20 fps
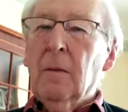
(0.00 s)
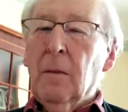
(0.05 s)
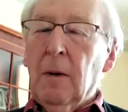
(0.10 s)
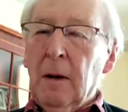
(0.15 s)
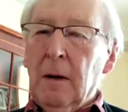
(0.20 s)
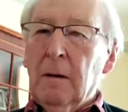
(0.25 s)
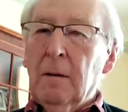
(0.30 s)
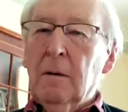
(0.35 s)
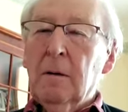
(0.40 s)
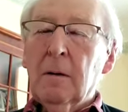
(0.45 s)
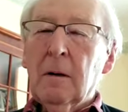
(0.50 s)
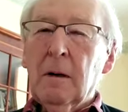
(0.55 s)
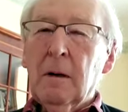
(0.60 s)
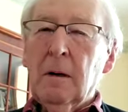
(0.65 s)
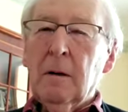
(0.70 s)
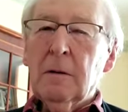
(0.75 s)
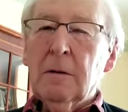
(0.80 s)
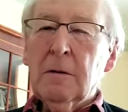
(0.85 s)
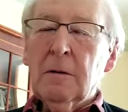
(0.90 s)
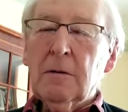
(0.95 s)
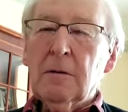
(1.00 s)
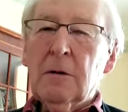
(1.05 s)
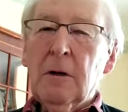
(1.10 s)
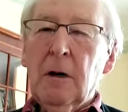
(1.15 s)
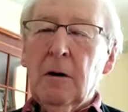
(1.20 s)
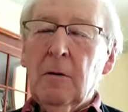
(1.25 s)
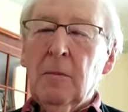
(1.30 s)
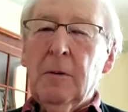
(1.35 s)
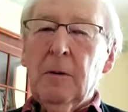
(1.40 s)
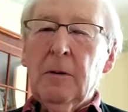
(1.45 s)
Well, God has
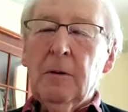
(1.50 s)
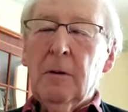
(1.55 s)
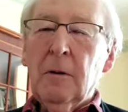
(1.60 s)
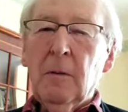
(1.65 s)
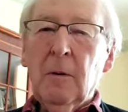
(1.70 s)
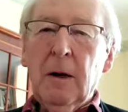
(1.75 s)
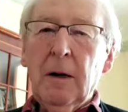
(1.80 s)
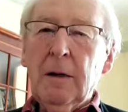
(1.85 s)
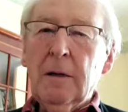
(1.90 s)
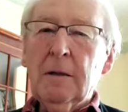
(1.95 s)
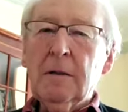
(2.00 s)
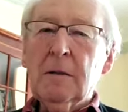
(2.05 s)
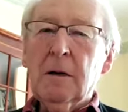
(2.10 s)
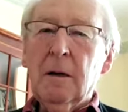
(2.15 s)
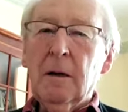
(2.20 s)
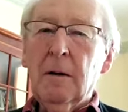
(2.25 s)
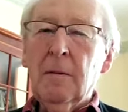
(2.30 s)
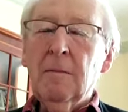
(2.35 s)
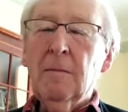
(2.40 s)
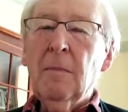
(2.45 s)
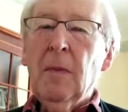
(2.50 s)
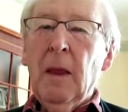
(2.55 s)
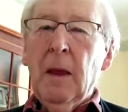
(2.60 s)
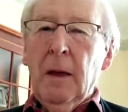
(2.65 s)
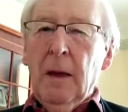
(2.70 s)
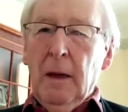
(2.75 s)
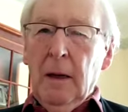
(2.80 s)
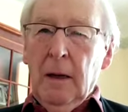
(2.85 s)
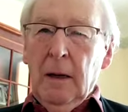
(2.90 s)
opened the way to him.